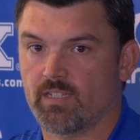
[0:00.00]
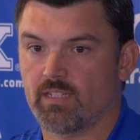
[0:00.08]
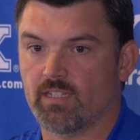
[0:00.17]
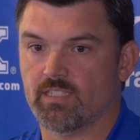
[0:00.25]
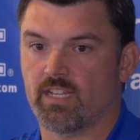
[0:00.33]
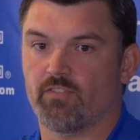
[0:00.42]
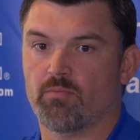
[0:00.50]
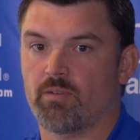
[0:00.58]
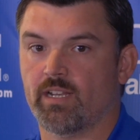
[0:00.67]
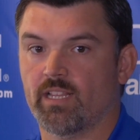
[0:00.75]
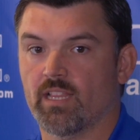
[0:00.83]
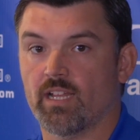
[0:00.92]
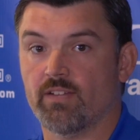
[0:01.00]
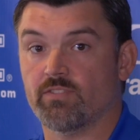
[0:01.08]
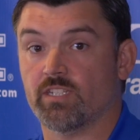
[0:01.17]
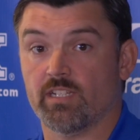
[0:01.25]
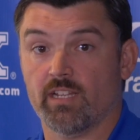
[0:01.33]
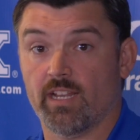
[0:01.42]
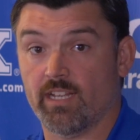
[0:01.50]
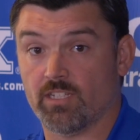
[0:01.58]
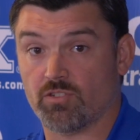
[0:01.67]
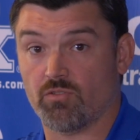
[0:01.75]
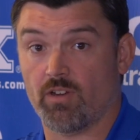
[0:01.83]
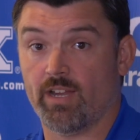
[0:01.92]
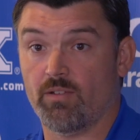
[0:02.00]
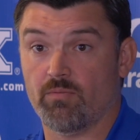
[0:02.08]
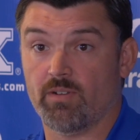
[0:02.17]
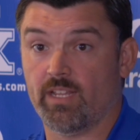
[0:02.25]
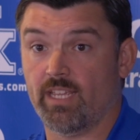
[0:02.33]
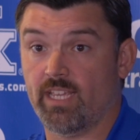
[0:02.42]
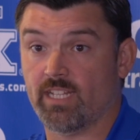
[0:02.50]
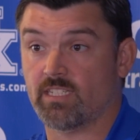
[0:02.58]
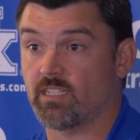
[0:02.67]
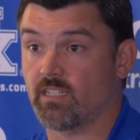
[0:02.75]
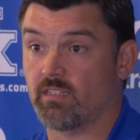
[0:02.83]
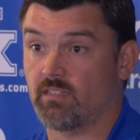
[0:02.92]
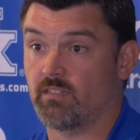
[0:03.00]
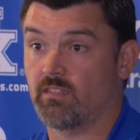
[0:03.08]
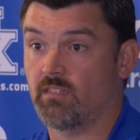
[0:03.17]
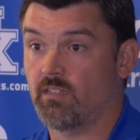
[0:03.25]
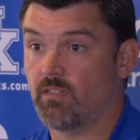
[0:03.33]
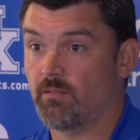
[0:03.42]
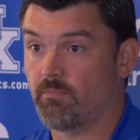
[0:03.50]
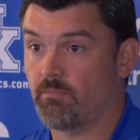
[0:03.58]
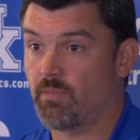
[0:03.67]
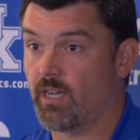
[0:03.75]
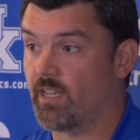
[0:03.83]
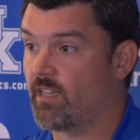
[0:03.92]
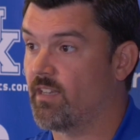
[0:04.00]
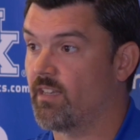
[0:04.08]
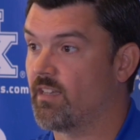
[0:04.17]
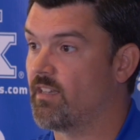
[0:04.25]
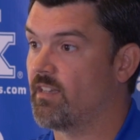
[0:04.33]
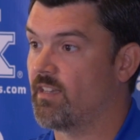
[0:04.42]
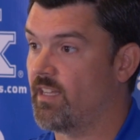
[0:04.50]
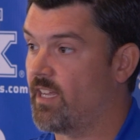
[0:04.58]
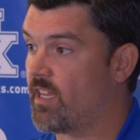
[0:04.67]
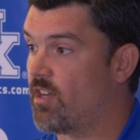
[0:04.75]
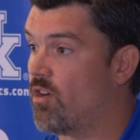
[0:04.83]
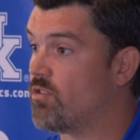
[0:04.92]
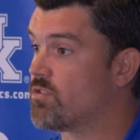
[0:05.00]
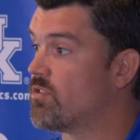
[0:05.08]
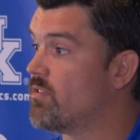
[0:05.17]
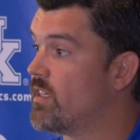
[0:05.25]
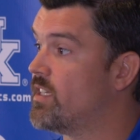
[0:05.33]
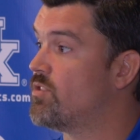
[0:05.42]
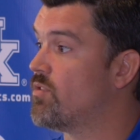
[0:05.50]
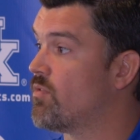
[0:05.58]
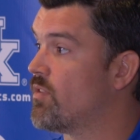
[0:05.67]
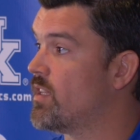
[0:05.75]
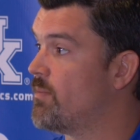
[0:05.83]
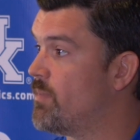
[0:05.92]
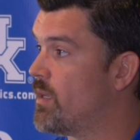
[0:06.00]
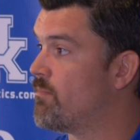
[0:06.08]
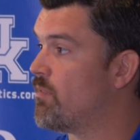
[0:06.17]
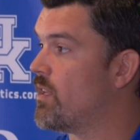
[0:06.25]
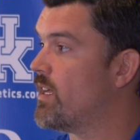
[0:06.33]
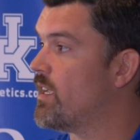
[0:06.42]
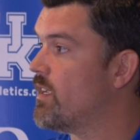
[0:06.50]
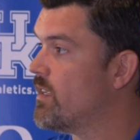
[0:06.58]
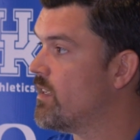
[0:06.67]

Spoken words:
Because everybody loves it, and it's great when he gets it, but it can also lead to a really big play.